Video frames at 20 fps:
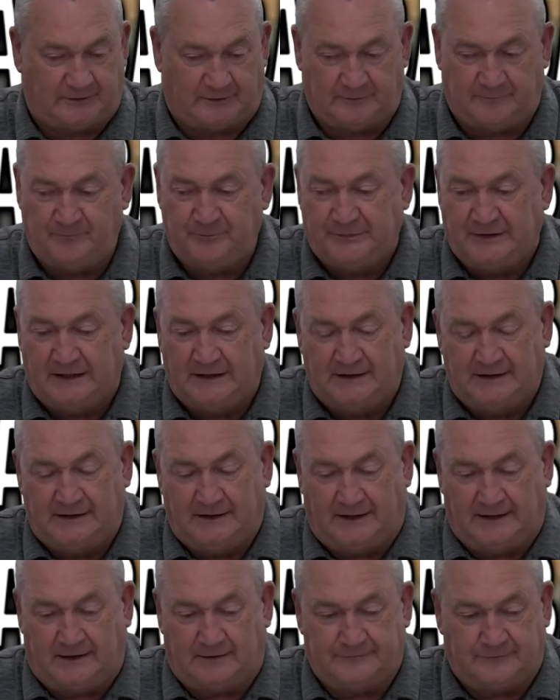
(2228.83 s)
So
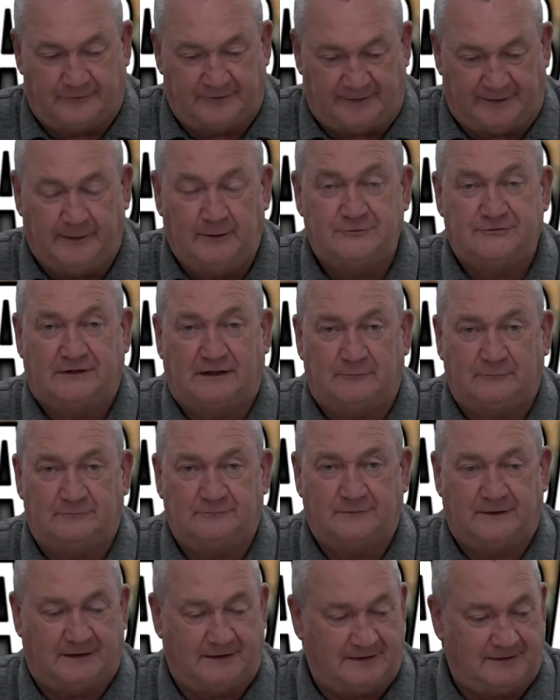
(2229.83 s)
uh, for those
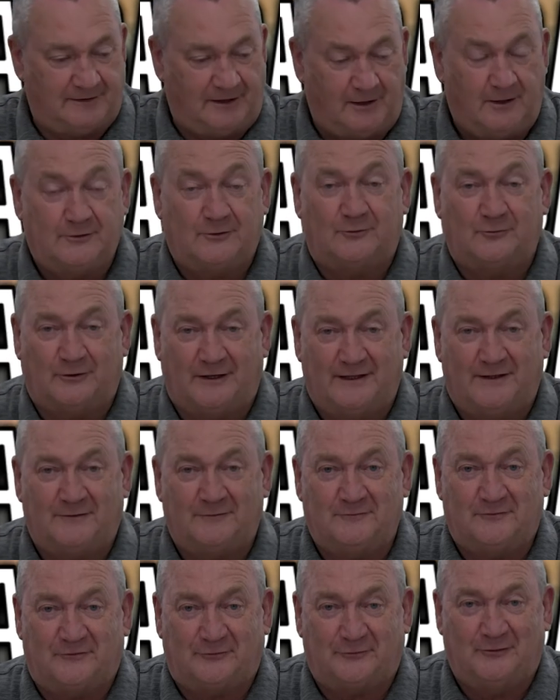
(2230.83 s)
that uh, hung
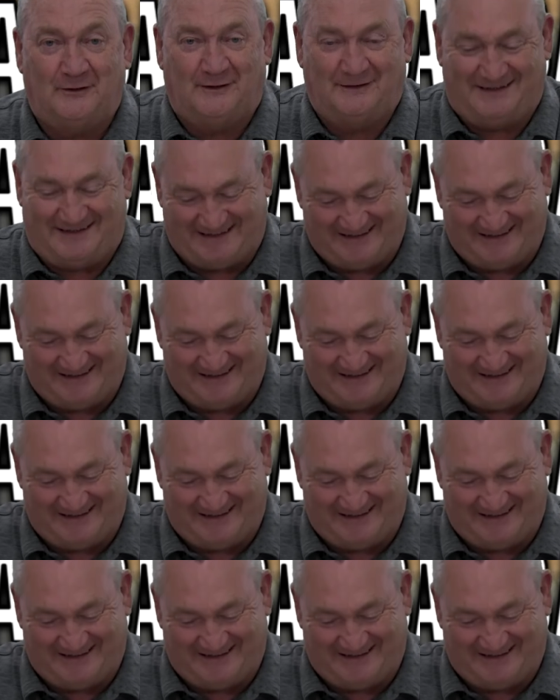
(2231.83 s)
around through